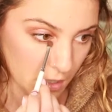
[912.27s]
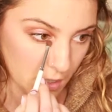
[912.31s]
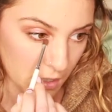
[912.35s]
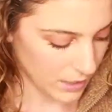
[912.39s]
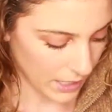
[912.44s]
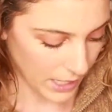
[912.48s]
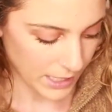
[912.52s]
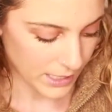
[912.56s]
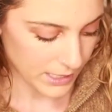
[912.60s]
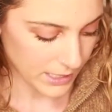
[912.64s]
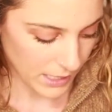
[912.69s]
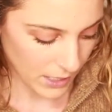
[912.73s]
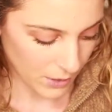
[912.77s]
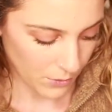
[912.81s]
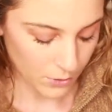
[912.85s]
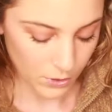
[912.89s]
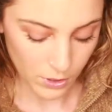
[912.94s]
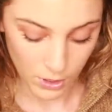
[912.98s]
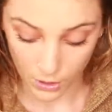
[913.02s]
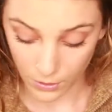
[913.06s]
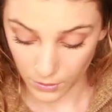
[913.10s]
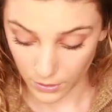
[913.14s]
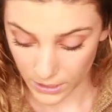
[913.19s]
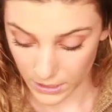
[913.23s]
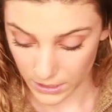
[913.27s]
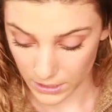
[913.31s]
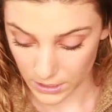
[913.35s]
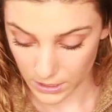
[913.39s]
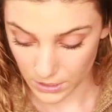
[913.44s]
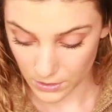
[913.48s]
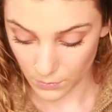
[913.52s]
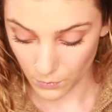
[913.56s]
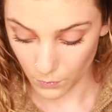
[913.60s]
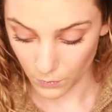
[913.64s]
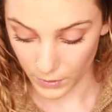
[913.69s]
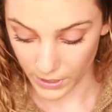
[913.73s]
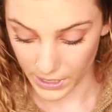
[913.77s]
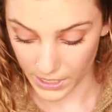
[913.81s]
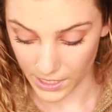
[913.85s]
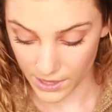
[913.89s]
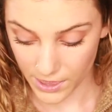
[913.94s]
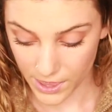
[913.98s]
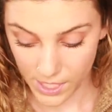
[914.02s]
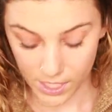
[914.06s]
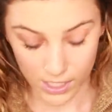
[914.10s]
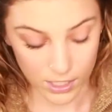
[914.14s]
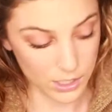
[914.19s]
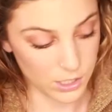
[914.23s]
Next, I will go in
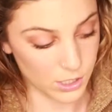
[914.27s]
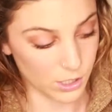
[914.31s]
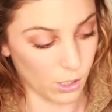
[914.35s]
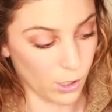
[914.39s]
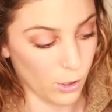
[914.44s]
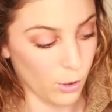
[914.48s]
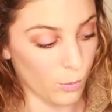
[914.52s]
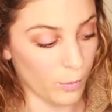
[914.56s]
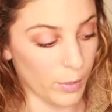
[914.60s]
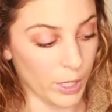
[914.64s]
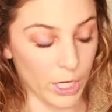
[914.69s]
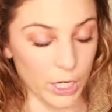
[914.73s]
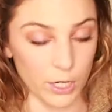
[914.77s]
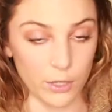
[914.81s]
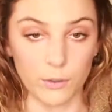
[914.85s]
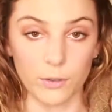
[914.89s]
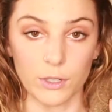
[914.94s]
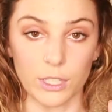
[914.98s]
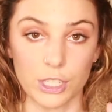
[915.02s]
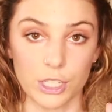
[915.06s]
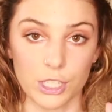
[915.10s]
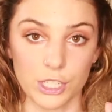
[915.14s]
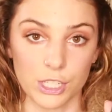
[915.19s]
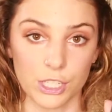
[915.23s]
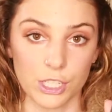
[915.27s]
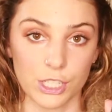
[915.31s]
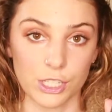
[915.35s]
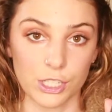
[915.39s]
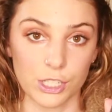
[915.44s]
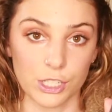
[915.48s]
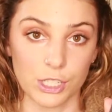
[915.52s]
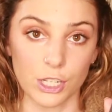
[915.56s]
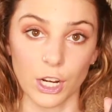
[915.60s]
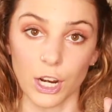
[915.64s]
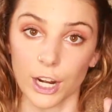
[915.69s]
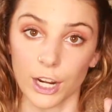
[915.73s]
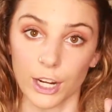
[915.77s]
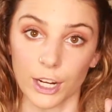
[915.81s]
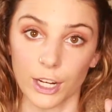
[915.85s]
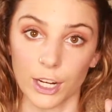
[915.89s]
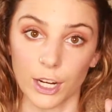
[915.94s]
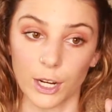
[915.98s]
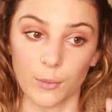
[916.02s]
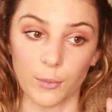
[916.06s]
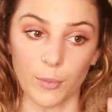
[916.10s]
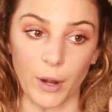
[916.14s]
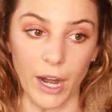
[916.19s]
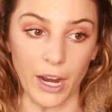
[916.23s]
with Slow Burn, which is this
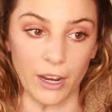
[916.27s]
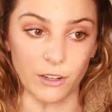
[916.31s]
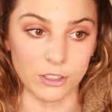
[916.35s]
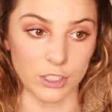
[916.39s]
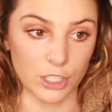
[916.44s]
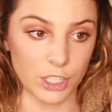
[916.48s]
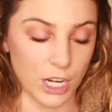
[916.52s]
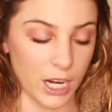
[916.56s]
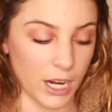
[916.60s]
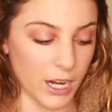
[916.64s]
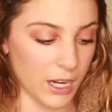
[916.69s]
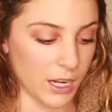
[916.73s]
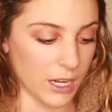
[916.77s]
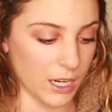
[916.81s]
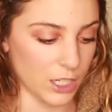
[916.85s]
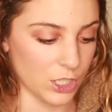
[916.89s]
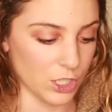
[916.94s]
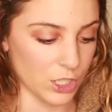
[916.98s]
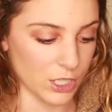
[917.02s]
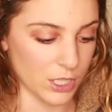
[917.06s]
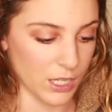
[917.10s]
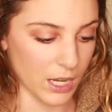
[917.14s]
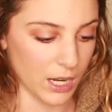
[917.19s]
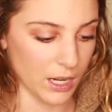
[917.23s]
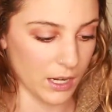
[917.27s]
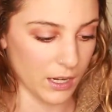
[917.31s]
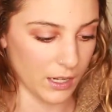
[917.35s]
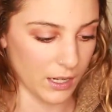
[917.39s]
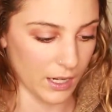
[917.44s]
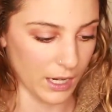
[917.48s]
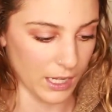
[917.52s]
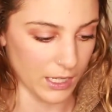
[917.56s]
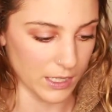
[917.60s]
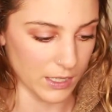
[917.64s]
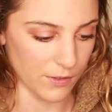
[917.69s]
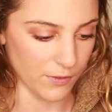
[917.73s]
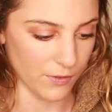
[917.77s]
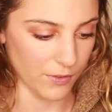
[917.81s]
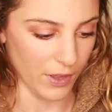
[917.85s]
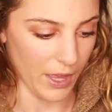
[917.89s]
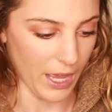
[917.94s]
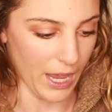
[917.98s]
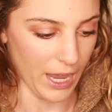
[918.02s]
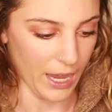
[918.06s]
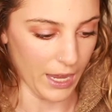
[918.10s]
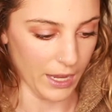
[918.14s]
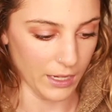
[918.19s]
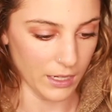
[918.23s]
darker brown shade, and just kind of a nice
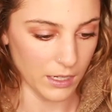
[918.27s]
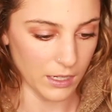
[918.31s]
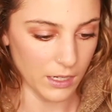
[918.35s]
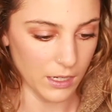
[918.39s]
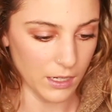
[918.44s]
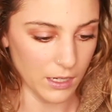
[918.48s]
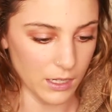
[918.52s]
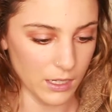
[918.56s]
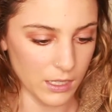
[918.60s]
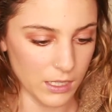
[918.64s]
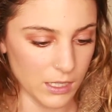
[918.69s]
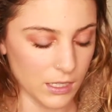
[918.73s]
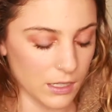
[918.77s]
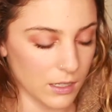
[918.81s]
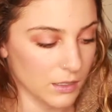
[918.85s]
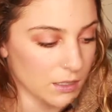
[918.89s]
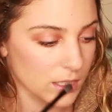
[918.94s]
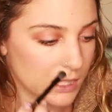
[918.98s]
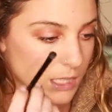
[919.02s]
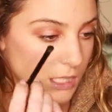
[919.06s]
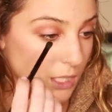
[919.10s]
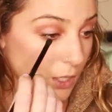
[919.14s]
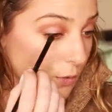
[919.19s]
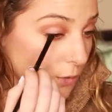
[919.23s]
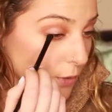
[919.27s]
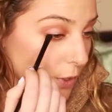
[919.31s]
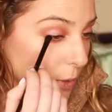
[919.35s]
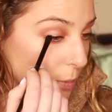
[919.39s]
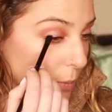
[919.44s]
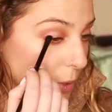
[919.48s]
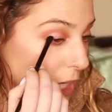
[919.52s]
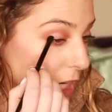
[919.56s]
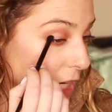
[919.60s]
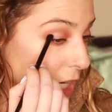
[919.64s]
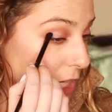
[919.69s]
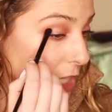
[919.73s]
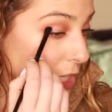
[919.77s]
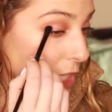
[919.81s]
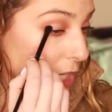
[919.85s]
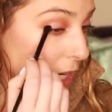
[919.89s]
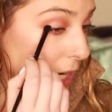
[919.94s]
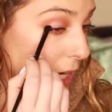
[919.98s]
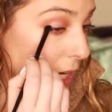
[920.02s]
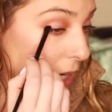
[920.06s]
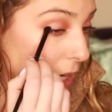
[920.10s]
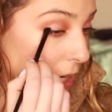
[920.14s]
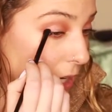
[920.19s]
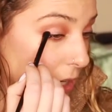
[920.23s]
flat, stiffer brush,
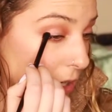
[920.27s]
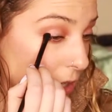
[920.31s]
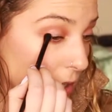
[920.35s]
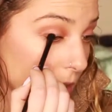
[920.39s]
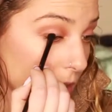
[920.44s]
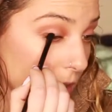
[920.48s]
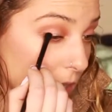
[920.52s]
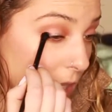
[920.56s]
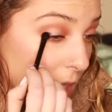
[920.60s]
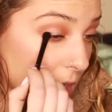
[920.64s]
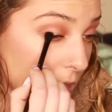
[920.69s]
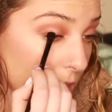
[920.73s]
and I'll